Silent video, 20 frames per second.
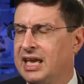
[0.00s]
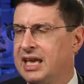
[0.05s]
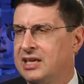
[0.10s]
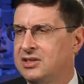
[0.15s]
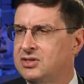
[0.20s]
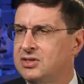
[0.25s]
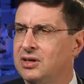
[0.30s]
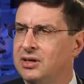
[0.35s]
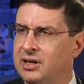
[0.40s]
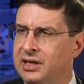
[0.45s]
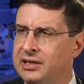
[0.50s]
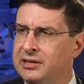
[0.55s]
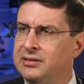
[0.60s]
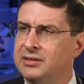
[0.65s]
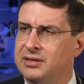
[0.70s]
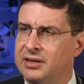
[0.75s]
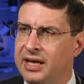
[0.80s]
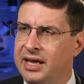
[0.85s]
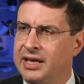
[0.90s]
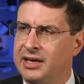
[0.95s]
cancer
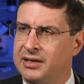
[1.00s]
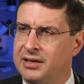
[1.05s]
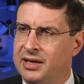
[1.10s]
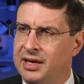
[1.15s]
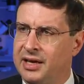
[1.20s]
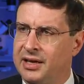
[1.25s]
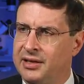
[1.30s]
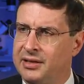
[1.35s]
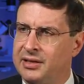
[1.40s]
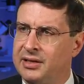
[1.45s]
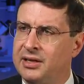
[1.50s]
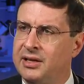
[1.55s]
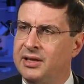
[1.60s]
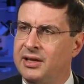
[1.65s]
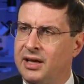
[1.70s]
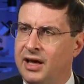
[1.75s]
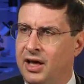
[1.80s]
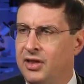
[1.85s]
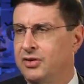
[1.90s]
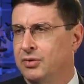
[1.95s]
and
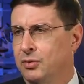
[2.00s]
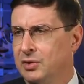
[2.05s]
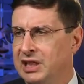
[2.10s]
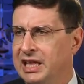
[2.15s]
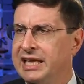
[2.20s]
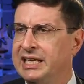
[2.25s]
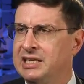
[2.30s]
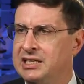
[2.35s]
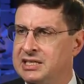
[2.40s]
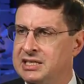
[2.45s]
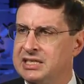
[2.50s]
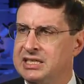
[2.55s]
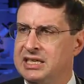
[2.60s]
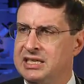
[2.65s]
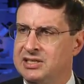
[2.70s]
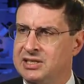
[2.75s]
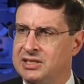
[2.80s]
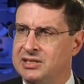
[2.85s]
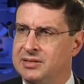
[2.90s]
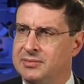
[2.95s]
other related
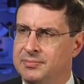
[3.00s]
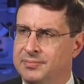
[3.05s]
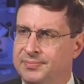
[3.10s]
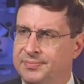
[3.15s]
diseases.